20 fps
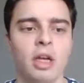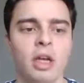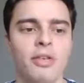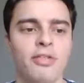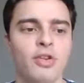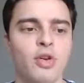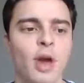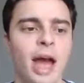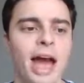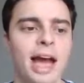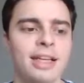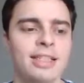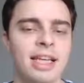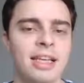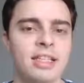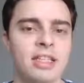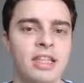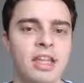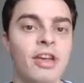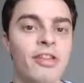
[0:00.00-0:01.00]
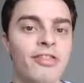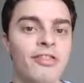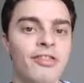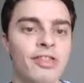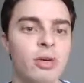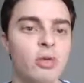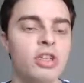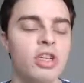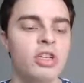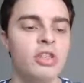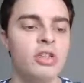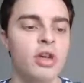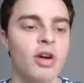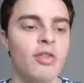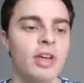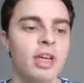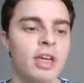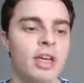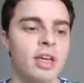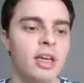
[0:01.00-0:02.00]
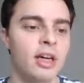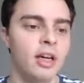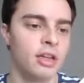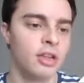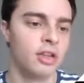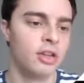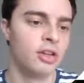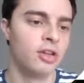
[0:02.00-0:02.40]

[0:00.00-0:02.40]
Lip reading: If you access the filters over here, you